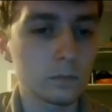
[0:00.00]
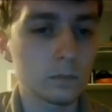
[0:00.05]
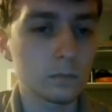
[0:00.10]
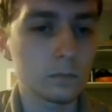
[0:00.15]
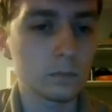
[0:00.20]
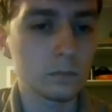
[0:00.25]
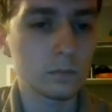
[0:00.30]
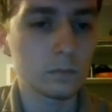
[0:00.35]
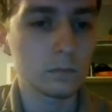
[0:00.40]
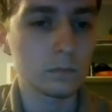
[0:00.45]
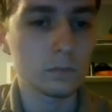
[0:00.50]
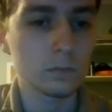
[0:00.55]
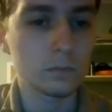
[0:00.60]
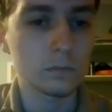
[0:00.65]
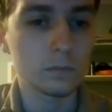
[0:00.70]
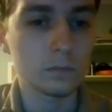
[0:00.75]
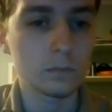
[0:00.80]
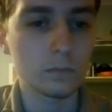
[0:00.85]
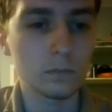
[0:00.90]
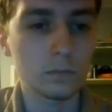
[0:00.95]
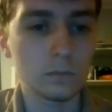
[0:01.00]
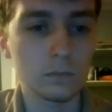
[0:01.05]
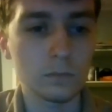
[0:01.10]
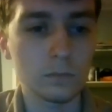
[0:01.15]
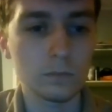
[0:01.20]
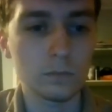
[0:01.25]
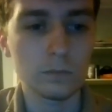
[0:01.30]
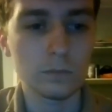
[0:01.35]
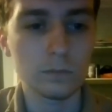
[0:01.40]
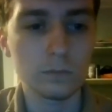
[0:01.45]

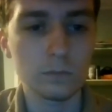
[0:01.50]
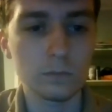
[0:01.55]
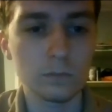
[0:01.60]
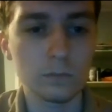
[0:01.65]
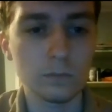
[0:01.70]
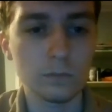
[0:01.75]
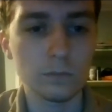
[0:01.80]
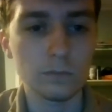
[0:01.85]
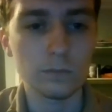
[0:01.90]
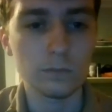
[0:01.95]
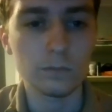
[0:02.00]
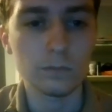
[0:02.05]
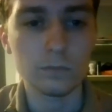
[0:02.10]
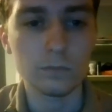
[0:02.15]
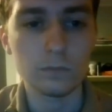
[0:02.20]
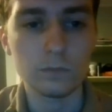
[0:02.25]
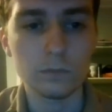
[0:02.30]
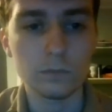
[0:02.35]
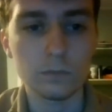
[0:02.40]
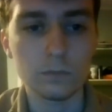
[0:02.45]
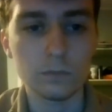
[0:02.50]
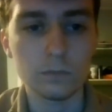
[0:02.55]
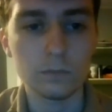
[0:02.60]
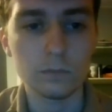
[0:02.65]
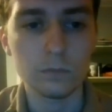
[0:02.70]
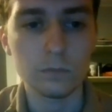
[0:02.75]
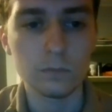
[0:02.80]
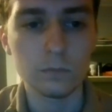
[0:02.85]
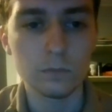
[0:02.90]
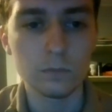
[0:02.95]

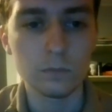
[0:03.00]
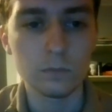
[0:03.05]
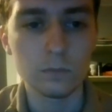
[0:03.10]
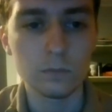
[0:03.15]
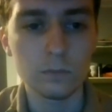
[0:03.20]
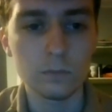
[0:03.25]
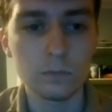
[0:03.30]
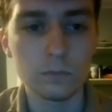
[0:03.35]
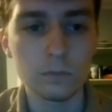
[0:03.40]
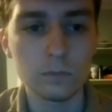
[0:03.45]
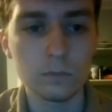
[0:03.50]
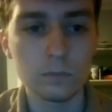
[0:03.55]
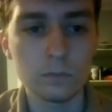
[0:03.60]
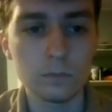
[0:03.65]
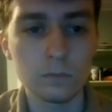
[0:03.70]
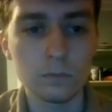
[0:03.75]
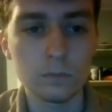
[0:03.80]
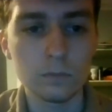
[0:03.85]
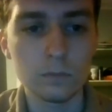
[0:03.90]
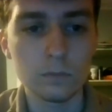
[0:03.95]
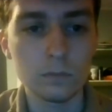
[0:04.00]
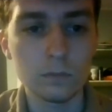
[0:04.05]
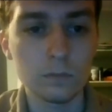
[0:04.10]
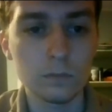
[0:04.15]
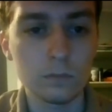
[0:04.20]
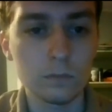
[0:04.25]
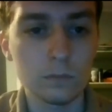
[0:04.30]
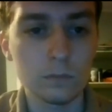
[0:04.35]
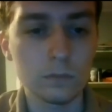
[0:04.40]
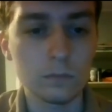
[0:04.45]

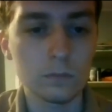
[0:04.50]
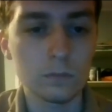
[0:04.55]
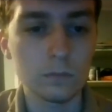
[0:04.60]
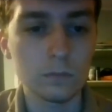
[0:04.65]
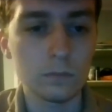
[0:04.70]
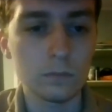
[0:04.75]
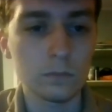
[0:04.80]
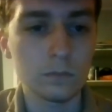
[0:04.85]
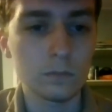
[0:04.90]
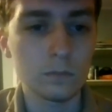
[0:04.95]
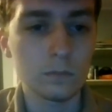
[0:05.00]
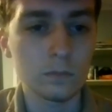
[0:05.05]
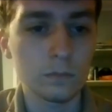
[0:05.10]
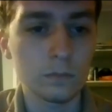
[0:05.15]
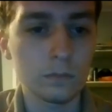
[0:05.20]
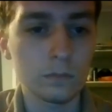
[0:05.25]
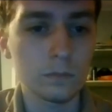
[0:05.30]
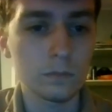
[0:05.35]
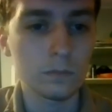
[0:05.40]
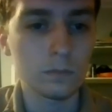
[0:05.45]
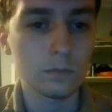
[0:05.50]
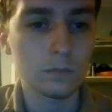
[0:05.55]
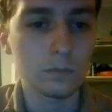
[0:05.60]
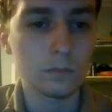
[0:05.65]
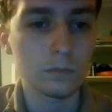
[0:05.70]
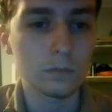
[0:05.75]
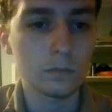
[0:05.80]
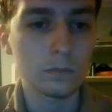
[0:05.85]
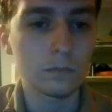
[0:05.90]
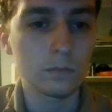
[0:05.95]

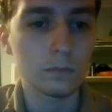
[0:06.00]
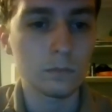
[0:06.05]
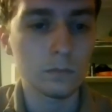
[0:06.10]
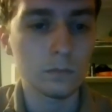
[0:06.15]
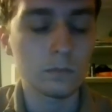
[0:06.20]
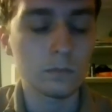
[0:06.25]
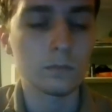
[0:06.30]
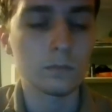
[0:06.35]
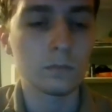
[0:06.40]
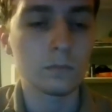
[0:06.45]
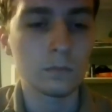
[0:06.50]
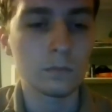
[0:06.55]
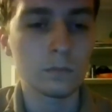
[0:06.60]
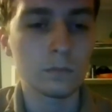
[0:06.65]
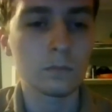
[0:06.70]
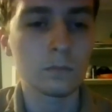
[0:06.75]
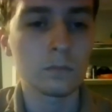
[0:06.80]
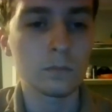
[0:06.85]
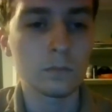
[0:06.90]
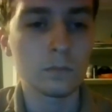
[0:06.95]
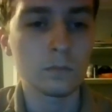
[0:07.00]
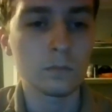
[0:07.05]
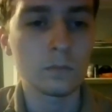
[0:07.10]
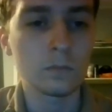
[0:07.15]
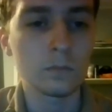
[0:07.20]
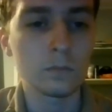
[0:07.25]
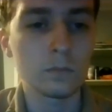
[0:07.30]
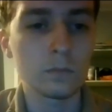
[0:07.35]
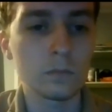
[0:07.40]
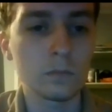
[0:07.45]

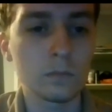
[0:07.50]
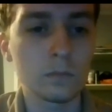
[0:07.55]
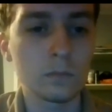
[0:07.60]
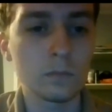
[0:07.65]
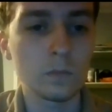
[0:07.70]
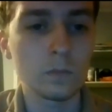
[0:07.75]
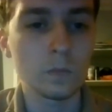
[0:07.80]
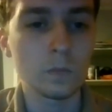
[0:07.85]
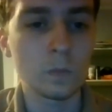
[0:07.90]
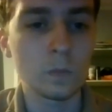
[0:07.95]
No words are spoken by the person on screen.